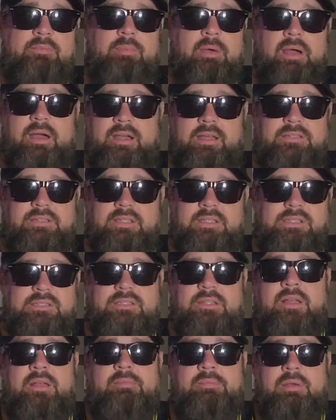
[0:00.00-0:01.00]
box, any
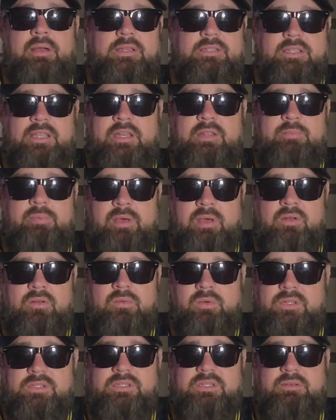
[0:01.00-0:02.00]
pedal whatsoever.
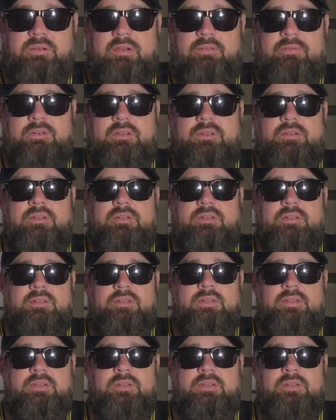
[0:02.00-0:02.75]
Just